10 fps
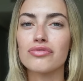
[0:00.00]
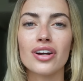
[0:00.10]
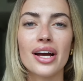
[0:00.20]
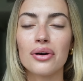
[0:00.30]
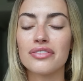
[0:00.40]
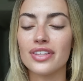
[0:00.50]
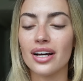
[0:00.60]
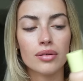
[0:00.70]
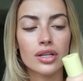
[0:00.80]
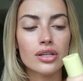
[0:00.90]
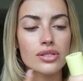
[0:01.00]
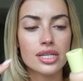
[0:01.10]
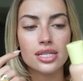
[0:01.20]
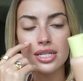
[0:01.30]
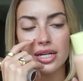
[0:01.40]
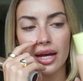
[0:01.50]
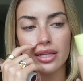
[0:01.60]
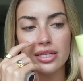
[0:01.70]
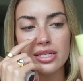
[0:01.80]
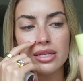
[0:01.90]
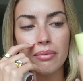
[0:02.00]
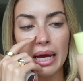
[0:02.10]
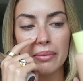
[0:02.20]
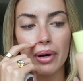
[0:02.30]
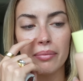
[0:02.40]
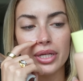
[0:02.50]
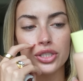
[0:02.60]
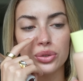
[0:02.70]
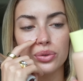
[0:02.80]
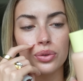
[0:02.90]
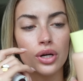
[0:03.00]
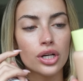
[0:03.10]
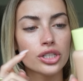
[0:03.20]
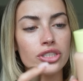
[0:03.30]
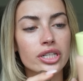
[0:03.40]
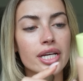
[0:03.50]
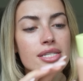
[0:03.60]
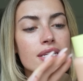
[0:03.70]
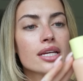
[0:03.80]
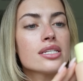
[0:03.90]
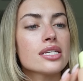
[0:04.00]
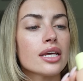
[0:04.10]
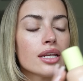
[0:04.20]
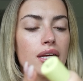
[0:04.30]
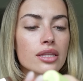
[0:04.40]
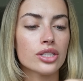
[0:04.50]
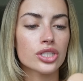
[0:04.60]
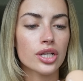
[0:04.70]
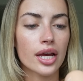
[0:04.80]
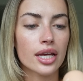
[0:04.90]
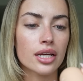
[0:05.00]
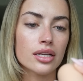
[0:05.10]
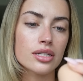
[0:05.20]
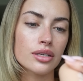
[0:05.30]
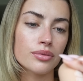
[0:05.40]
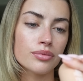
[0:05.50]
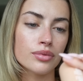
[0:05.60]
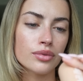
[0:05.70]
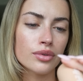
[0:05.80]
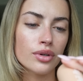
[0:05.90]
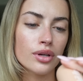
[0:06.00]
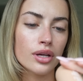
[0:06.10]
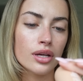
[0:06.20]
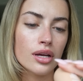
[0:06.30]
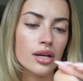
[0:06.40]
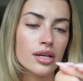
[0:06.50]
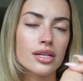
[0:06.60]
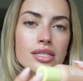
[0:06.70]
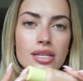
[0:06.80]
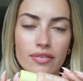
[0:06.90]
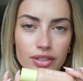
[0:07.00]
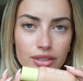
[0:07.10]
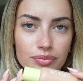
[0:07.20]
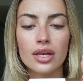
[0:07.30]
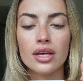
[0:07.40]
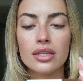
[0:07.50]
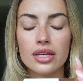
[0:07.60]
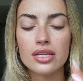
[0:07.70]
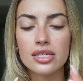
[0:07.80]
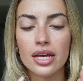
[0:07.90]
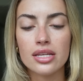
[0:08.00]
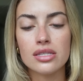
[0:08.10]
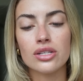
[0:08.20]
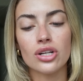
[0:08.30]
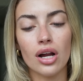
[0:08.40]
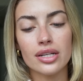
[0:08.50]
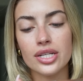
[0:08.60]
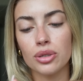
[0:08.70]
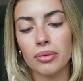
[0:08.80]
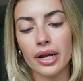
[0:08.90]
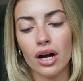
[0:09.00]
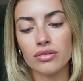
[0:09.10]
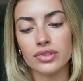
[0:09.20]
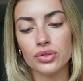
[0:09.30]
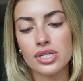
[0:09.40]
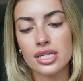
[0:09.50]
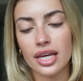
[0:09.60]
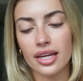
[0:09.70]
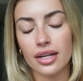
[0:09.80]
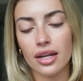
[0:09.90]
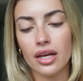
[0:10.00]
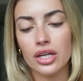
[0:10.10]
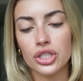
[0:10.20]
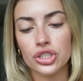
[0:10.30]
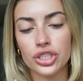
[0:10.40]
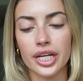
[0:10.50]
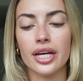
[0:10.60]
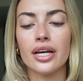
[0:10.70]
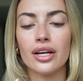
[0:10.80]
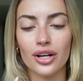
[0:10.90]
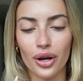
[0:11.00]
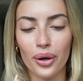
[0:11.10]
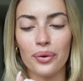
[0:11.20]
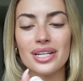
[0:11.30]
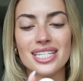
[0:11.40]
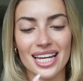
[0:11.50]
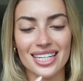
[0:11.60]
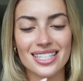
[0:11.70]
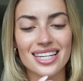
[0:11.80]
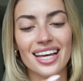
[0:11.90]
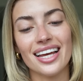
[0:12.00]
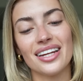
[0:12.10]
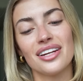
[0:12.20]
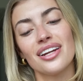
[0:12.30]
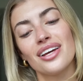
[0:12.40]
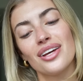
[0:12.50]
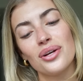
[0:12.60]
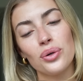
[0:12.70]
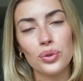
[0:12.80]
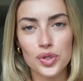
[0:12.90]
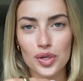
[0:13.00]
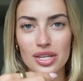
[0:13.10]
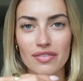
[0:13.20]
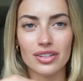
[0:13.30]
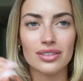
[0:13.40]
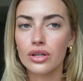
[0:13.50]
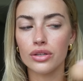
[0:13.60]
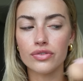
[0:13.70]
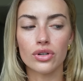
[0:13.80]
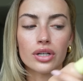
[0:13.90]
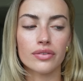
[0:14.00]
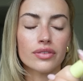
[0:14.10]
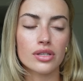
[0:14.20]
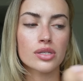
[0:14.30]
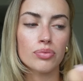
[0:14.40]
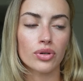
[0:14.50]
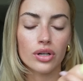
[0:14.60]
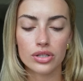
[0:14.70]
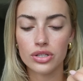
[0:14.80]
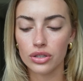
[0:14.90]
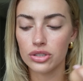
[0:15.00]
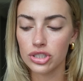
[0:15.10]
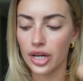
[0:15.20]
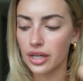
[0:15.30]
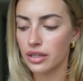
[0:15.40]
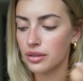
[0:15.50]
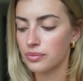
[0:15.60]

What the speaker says: run out of that. I'm gonna use this today. This is the Made by Mitchell Sheer Skin Tint in the shade 7. This is the Charlotte Tilbury Unreal Skin Sheer Glow Tint in also 7. You've got to give this product a good shake.